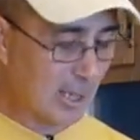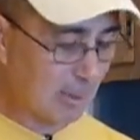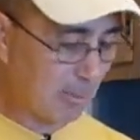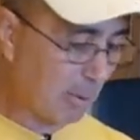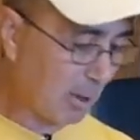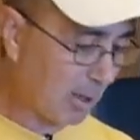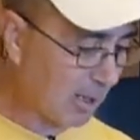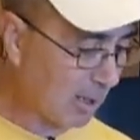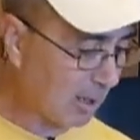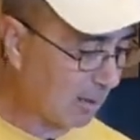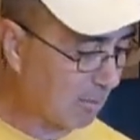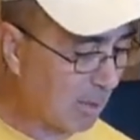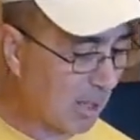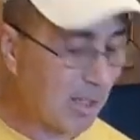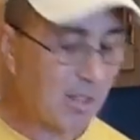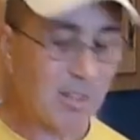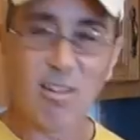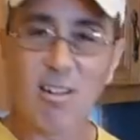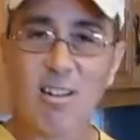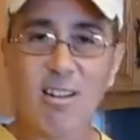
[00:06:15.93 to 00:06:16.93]
spread a little
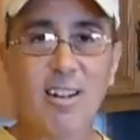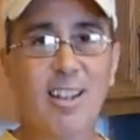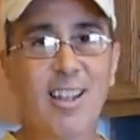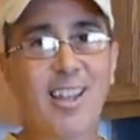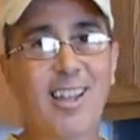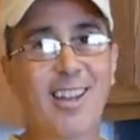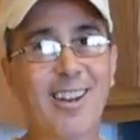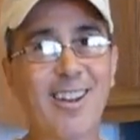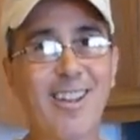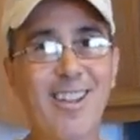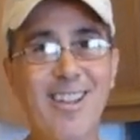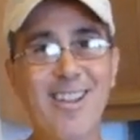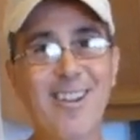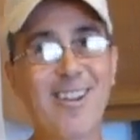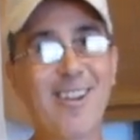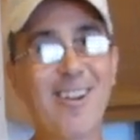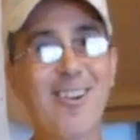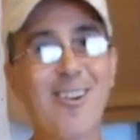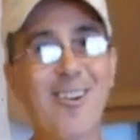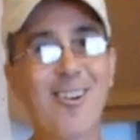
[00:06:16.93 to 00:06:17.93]
butter on it, and
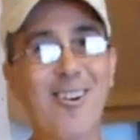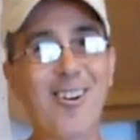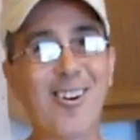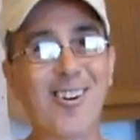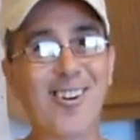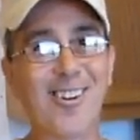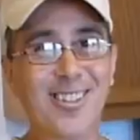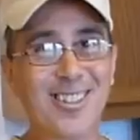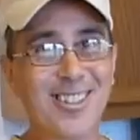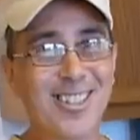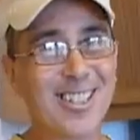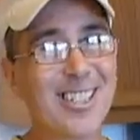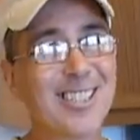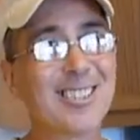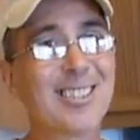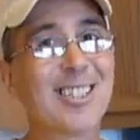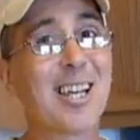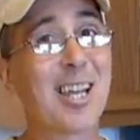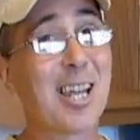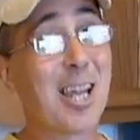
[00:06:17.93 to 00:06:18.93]
oh,
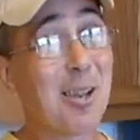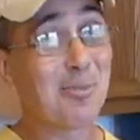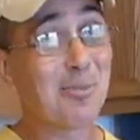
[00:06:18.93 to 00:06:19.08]
it's a